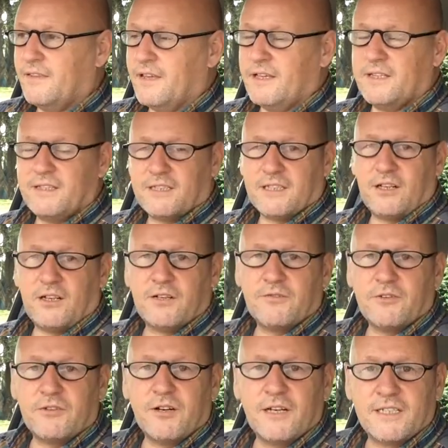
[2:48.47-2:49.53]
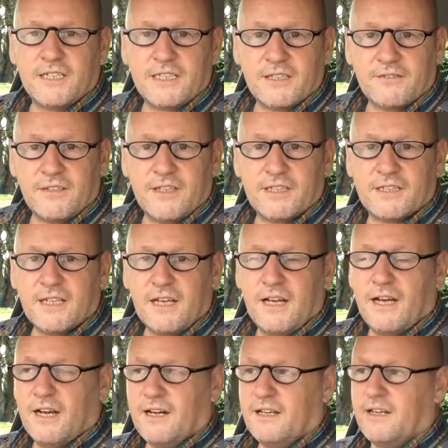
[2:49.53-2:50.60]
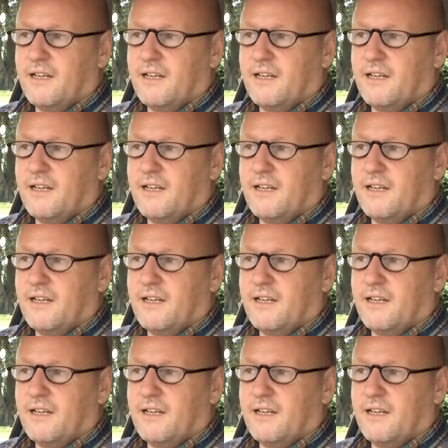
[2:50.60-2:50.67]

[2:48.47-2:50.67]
there, there's a lot of varieties of this and